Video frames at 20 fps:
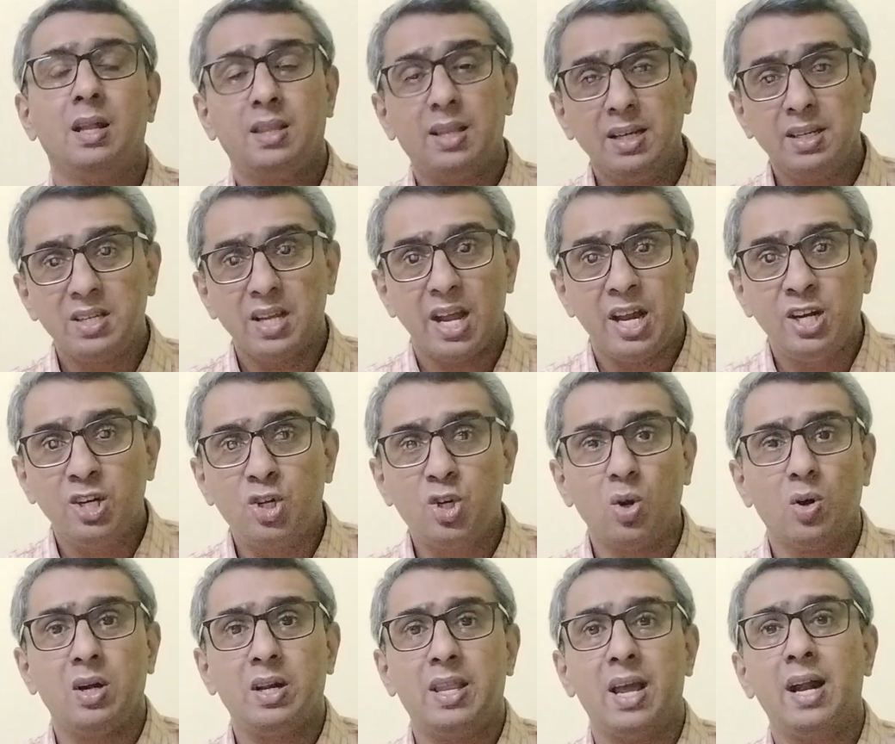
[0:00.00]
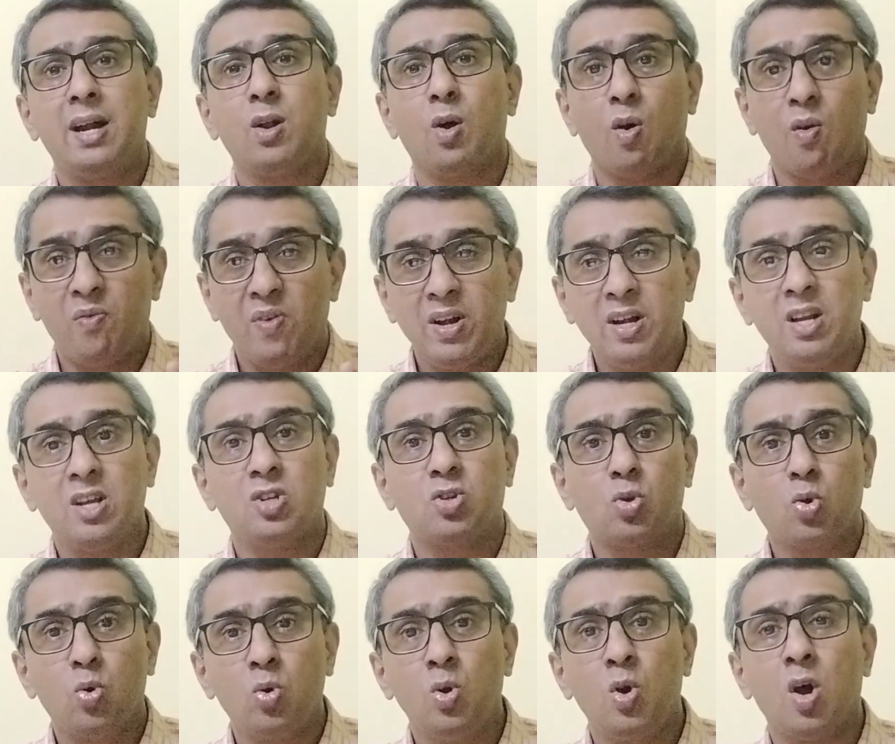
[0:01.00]
This ensured that
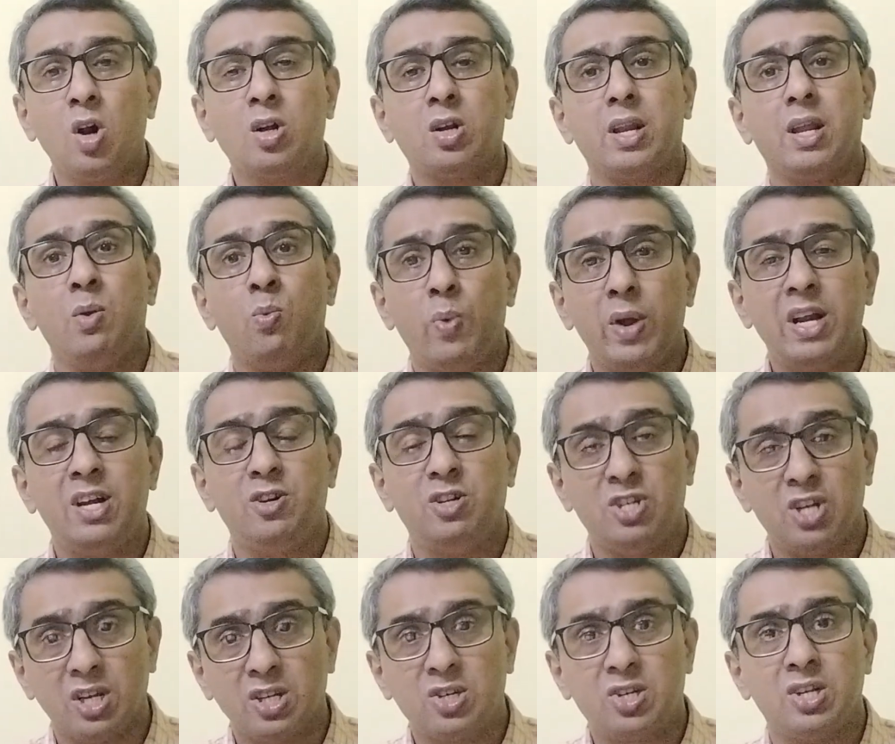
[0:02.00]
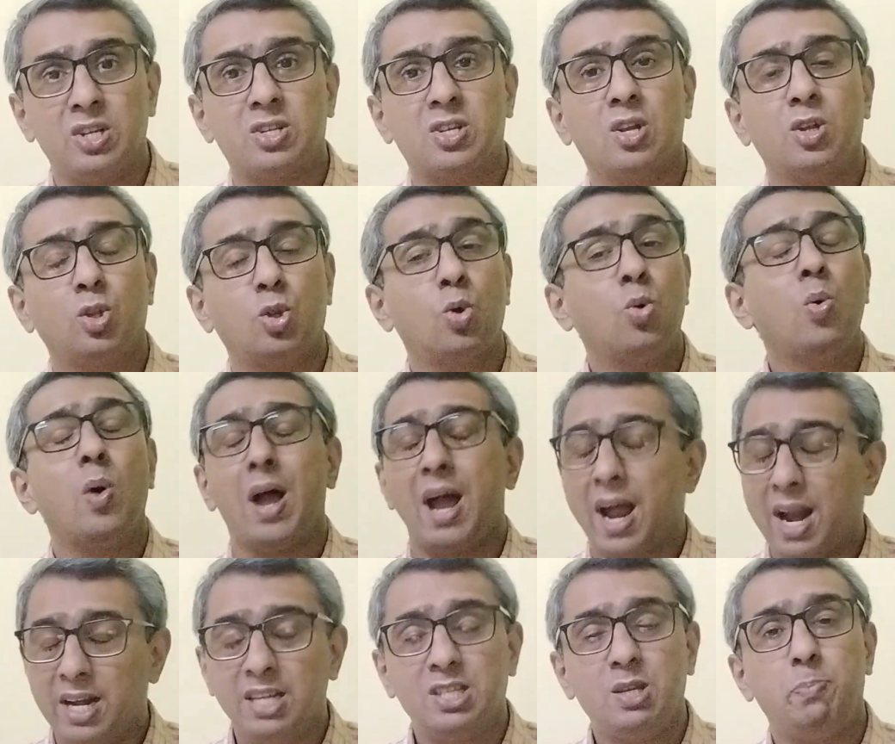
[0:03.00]
offenders could not evade justice through
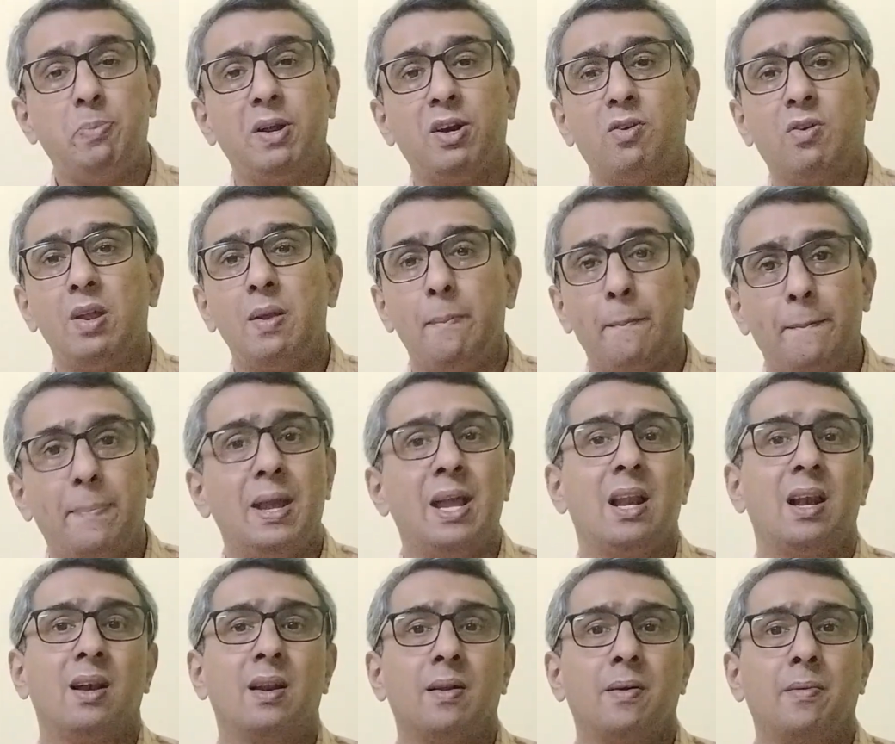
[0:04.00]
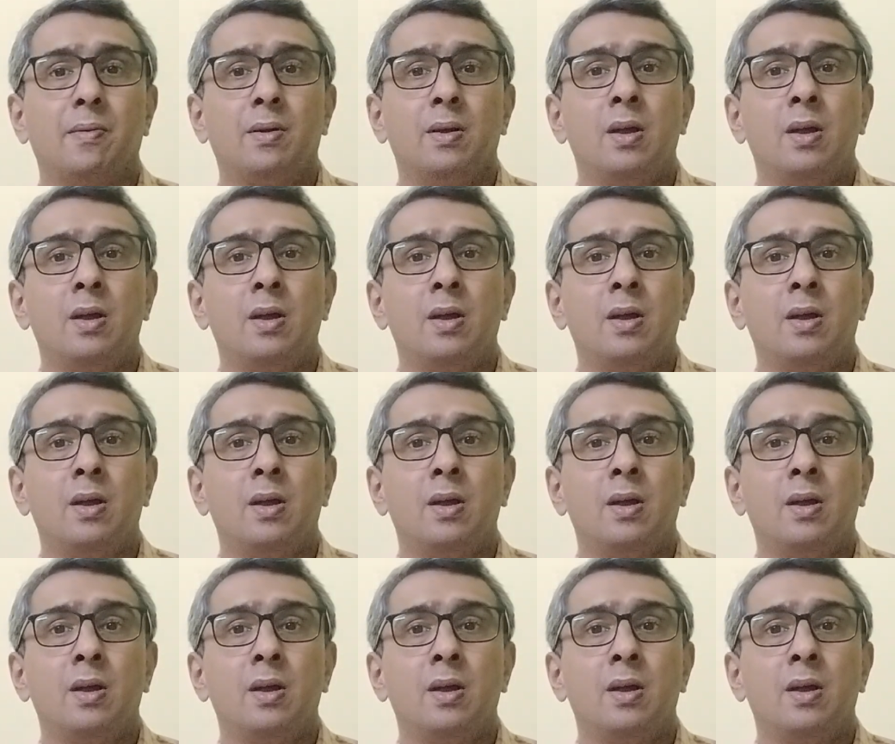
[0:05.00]
anticipatory bail.